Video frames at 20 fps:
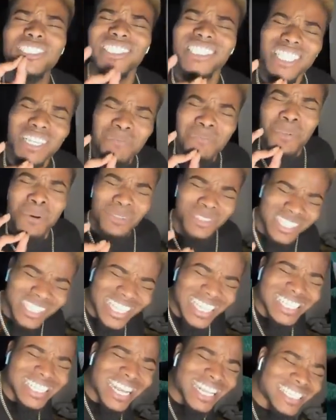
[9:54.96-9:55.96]
simple
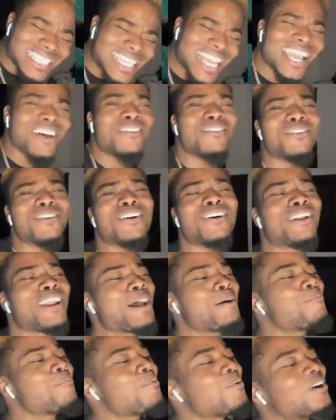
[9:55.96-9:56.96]
thing. I tell y'all
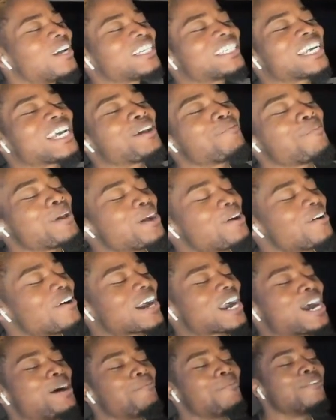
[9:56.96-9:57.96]
that boy J-Mell
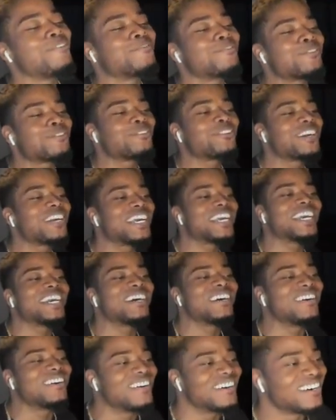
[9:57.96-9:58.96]
coming for
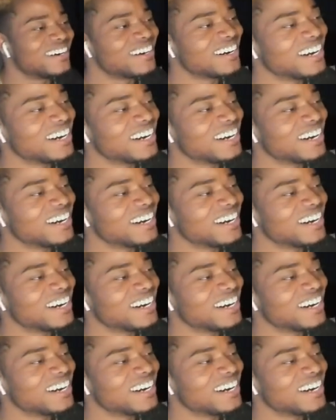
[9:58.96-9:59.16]
real.